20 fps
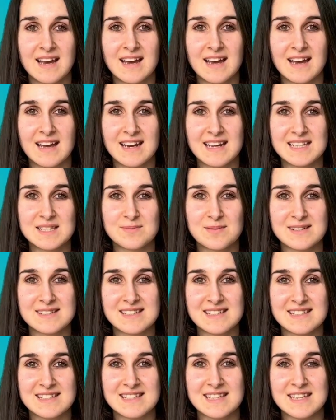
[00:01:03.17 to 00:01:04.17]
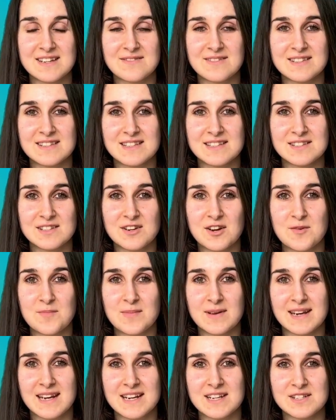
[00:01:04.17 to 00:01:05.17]
An expressing sequence is a
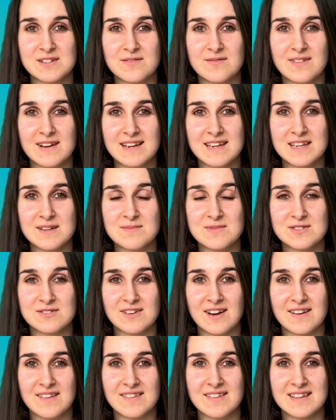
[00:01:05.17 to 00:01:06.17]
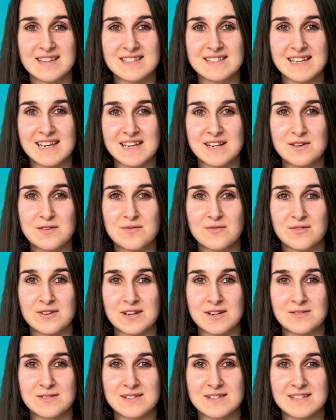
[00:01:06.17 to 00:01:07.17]
combination of vacuum strength and cycle
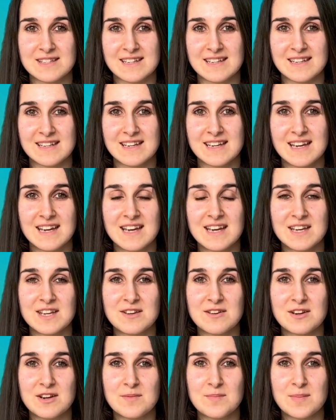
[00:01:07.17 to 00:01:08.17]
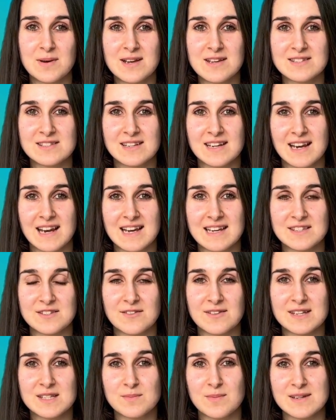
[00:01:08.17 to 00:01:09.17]
frequency. You can personalise
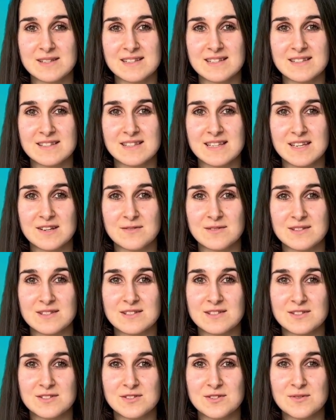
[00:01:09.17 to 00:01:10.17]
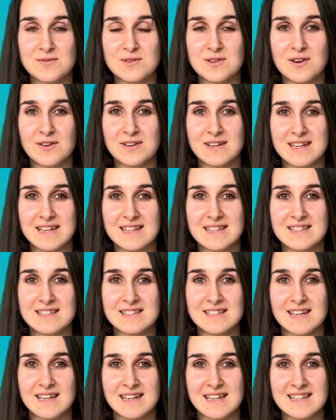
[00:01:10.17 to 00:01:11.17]
your expressing sequence to suit your
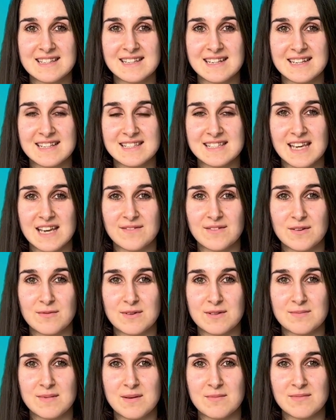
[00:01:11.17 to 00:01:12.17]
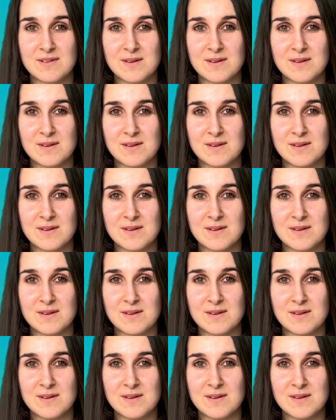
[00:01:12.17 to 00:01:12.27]
needs and easily save it with Memory